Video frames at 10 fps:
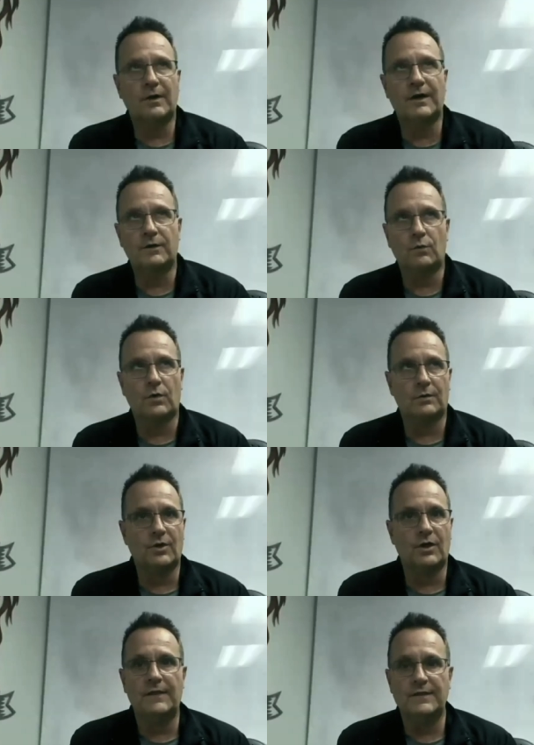body of work,
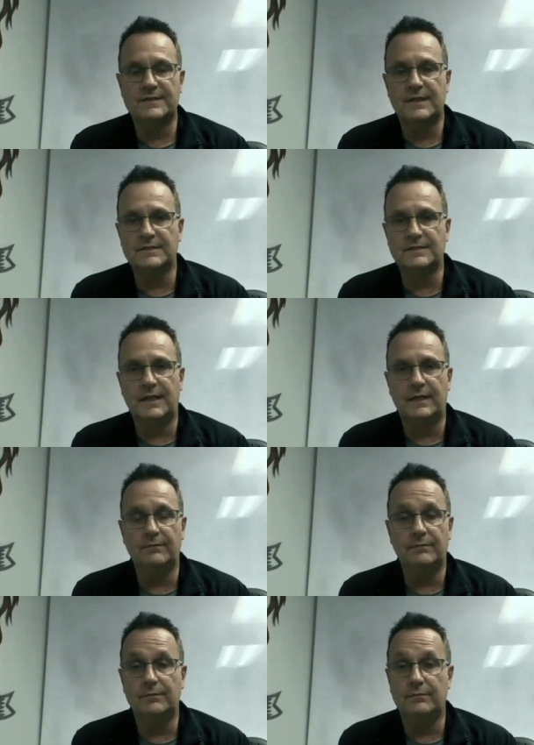Brian, that says that
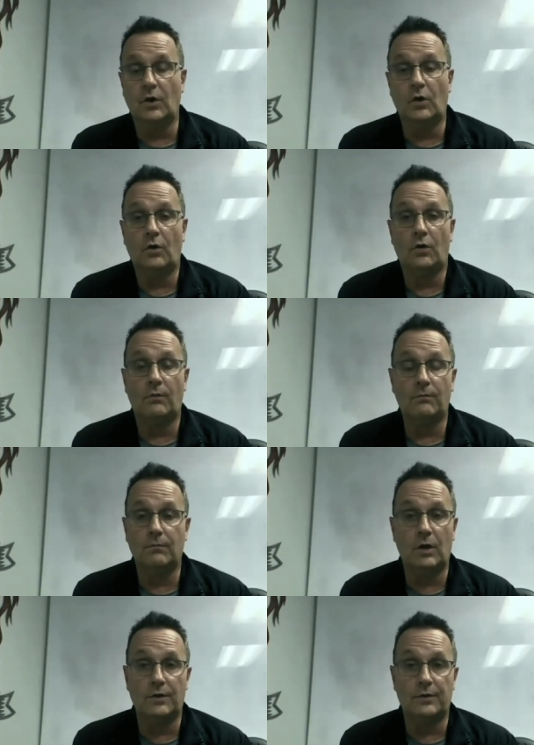all
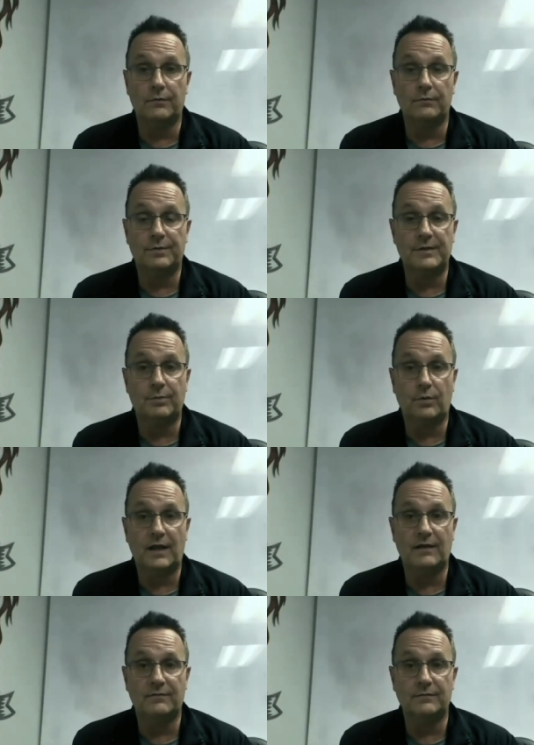modern people
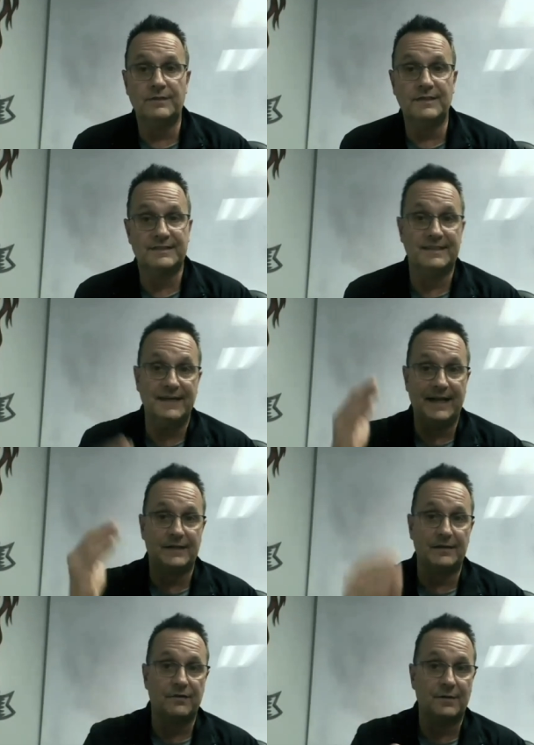have
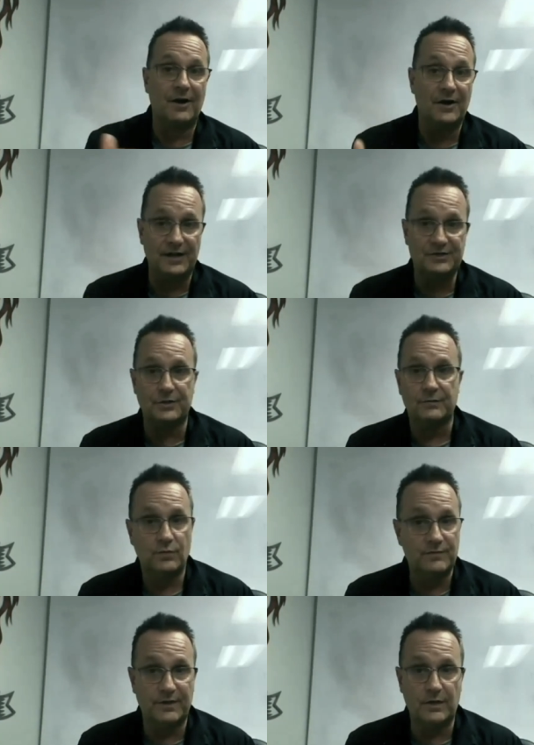disconnected from our nature.
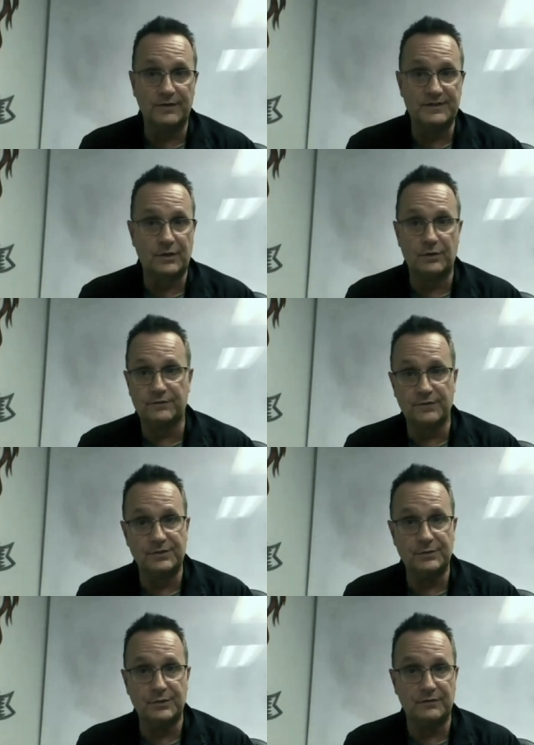We've been on this earth for
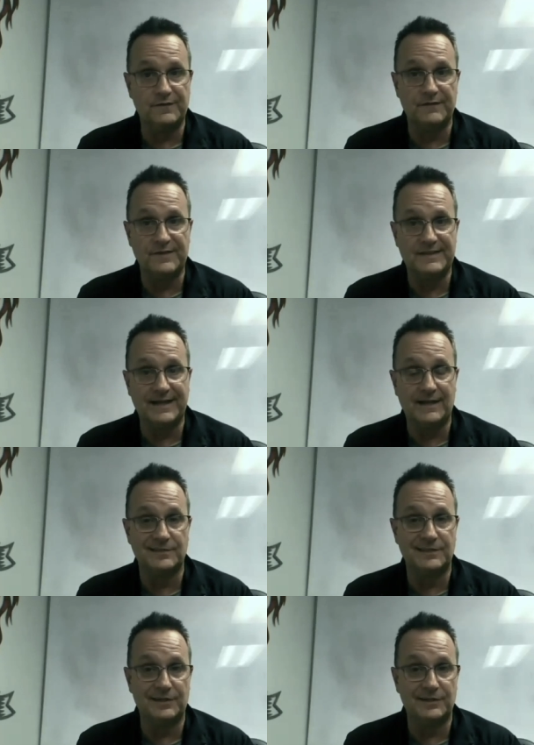
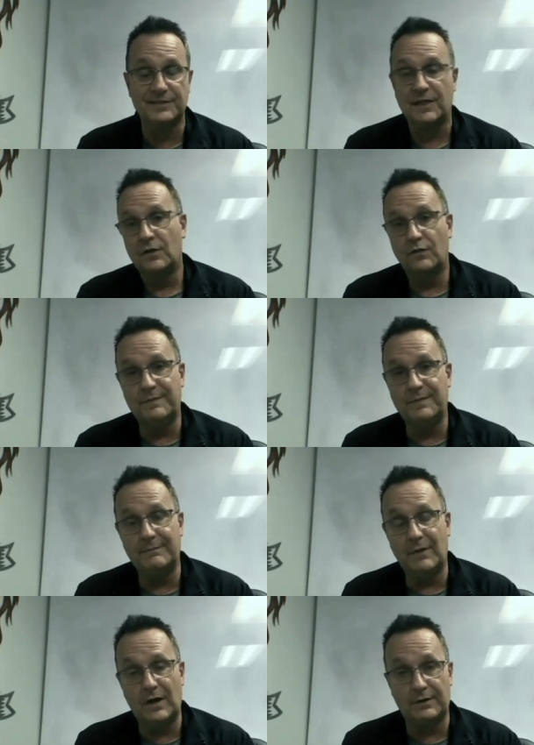250,000 years. We've been
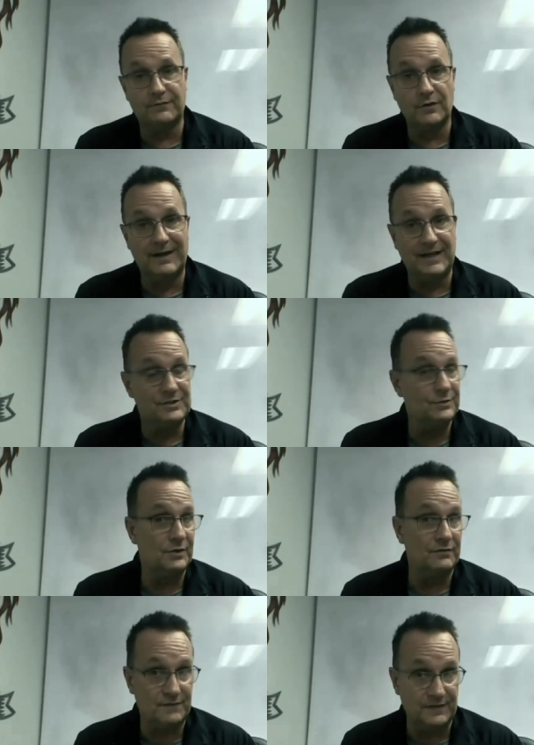modern for about
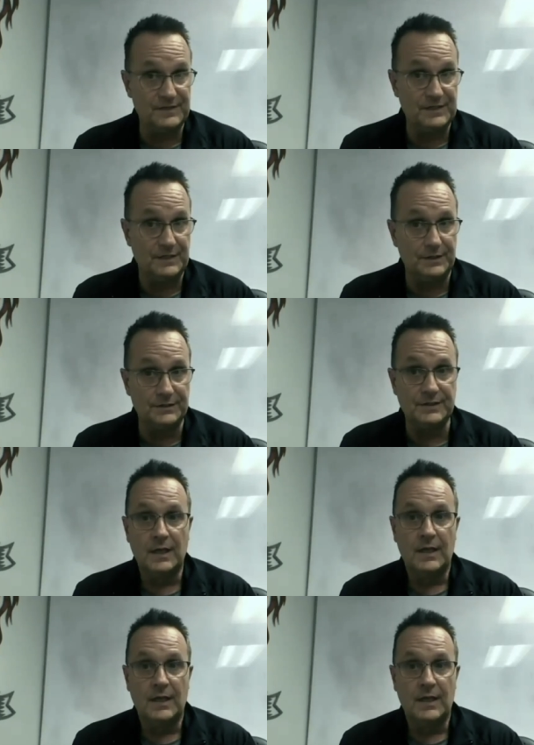250 years,